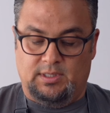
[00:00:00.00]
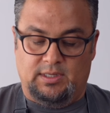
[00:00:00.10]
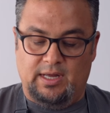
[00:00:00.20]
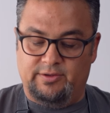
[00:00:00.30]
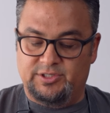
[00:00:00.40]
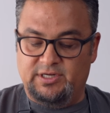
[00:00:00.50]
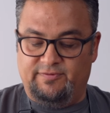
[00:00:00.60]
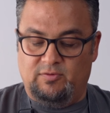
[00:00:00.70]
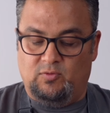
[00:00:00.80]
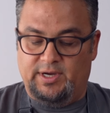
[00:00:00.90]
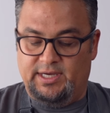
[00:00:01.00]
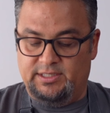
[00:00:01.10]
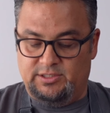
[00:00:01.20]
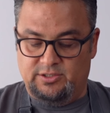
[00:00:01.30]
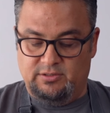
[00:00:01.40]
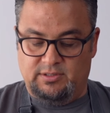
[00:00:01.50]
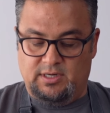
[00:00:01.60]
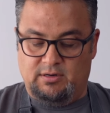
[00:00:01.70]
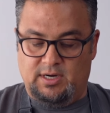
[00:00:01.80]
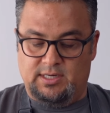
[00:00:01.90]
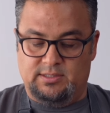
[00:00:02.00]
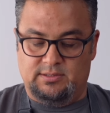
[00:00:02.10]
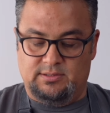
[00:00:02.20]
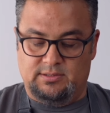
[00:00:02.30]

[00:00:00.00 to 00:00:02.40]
Now there's different ways to do an au gratin,